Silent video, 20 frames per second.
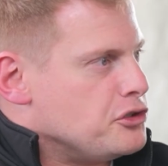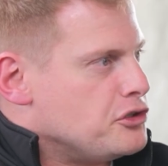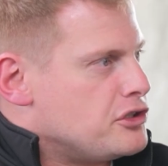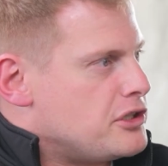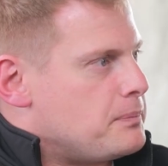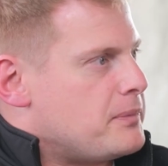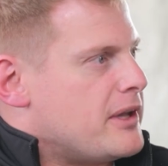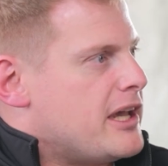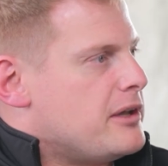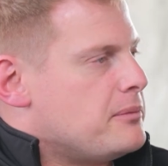
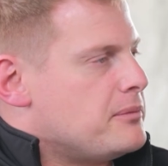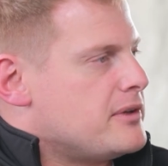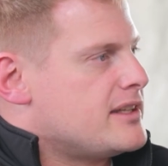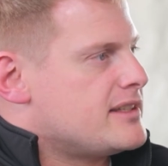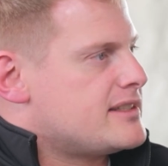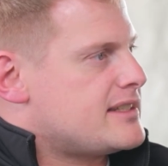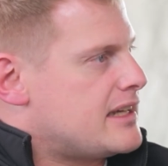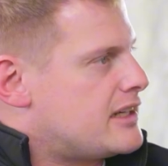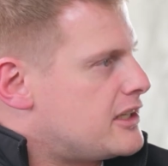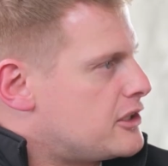do the
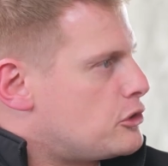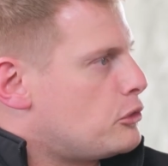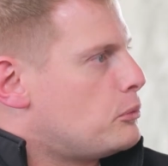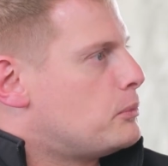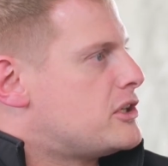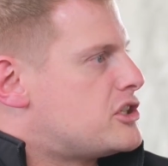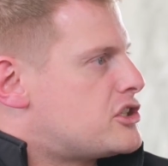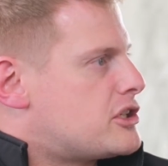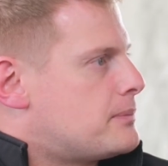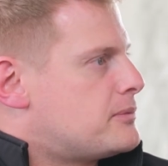payment, and it
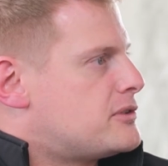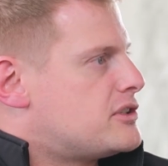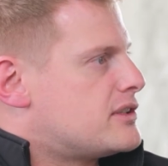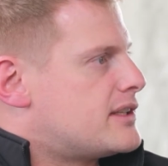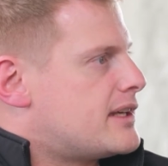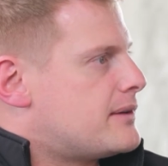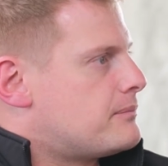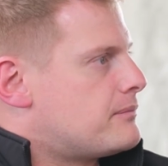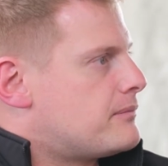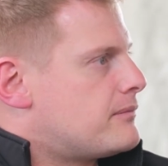will be shipped
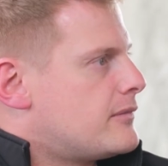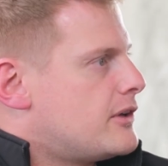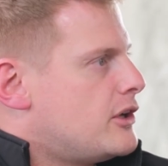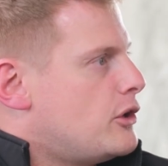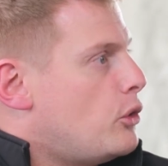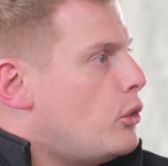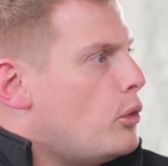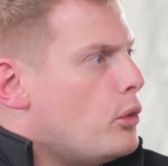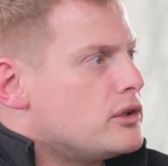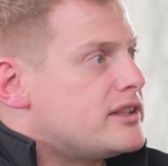to them.
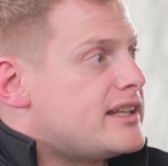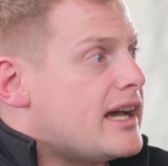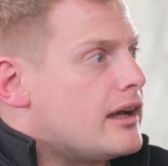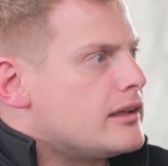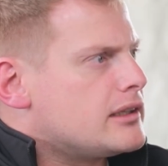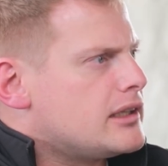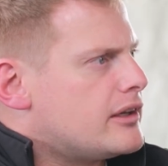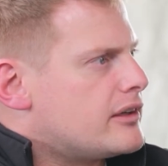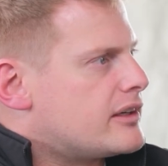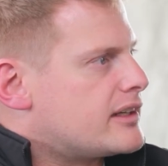Or
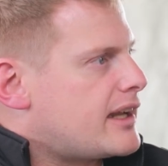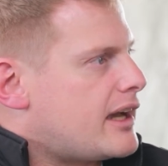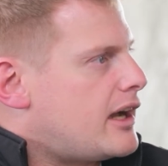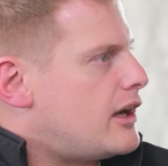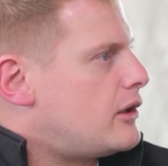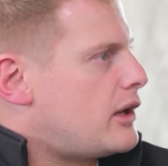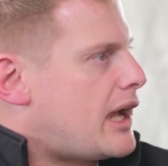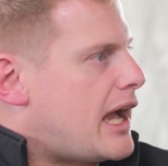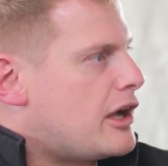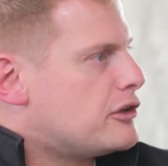download it.
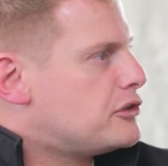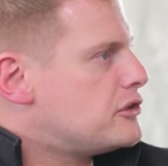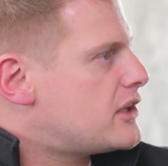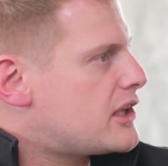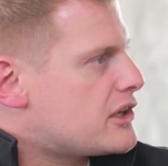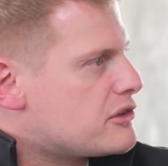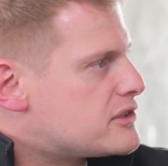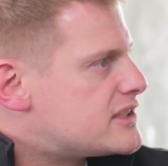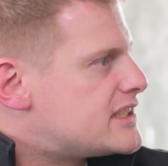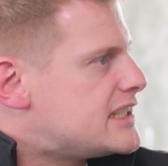How
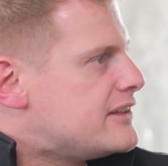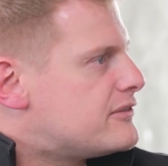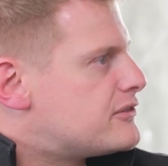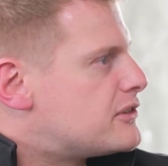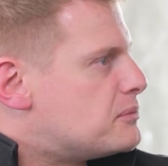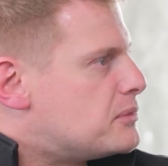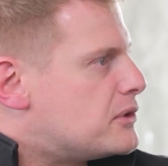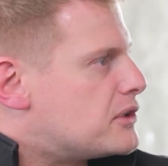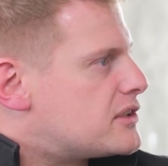do they receive the